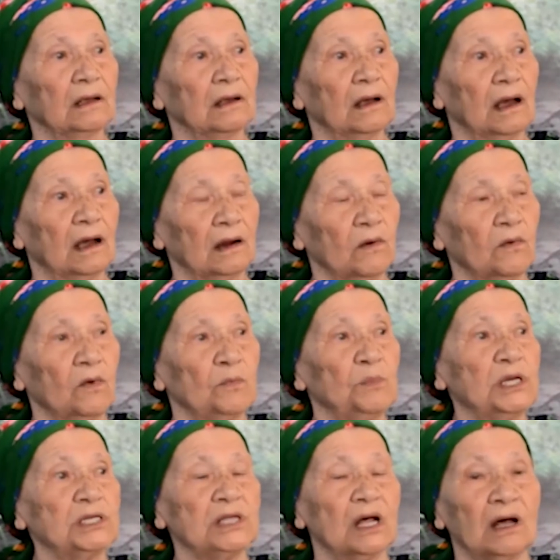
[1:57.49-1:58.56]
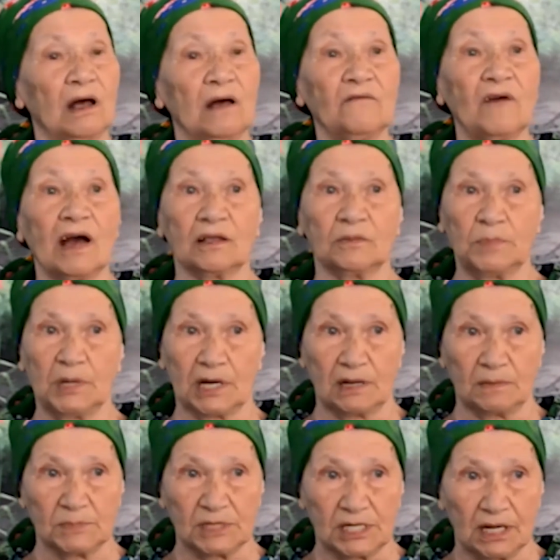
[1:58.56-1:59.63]
And my mother took me in her
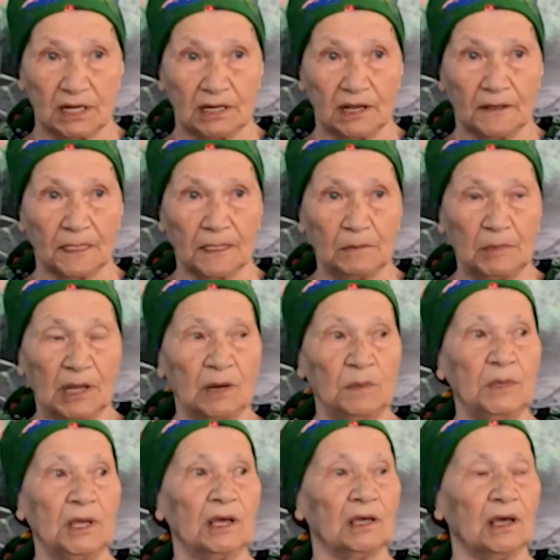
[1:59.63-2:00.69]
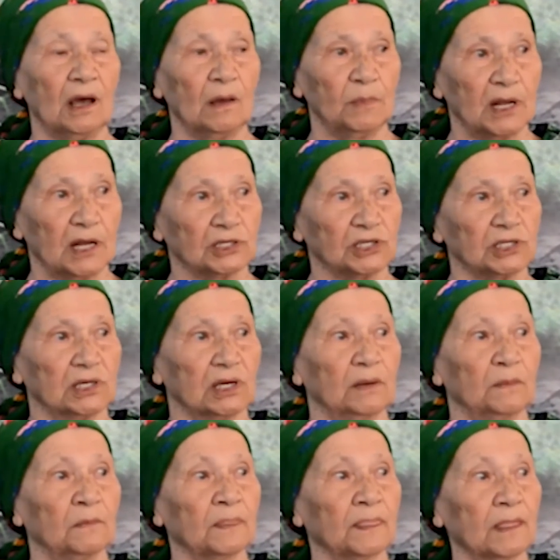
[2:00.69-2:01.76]
arms. In the
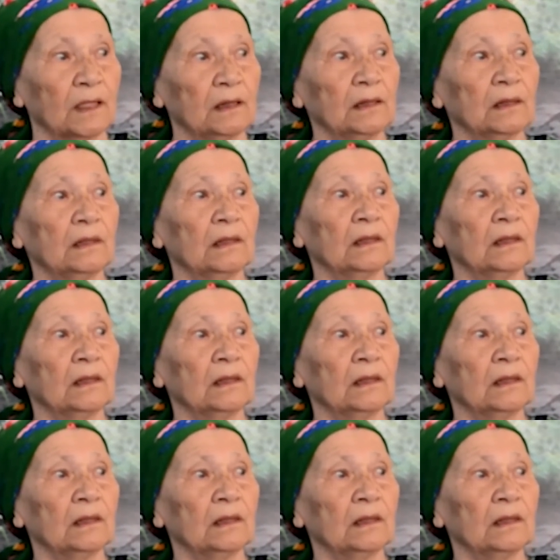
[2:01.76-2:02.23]
cemetery,